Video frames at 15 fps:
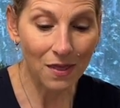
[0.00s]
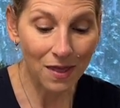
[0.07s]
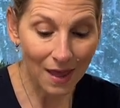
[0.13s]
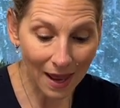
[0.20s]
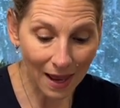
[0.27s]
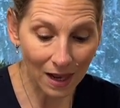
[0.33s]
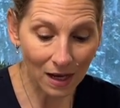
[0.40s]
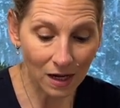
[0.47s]

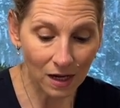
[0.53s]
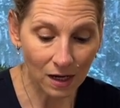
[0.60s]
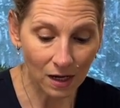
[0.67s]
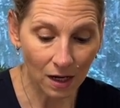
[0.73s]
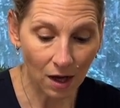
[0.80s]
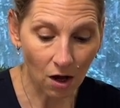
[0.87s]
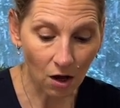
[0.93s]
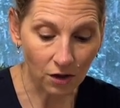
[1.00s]
then
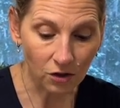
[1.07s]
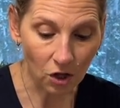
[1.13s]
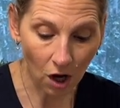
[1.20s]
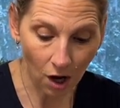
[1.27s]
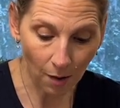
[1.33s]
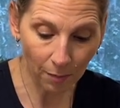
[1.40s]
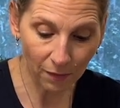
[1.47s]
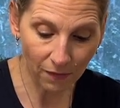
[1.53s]
on
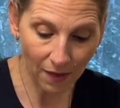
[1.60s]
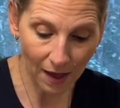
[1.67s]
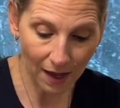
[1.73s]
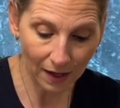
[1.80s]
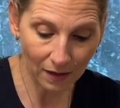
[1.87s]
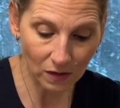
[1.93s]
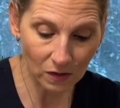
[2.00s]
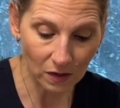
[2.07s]
top of that,